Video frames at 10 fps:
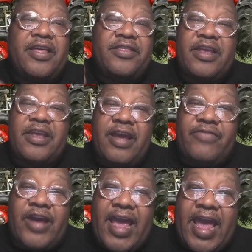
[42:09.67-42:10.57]
They
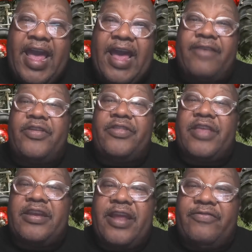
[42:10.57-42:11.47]
never have, they
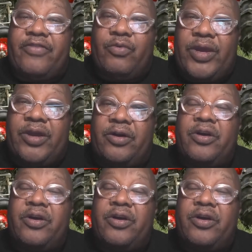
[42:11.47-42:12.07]
never will.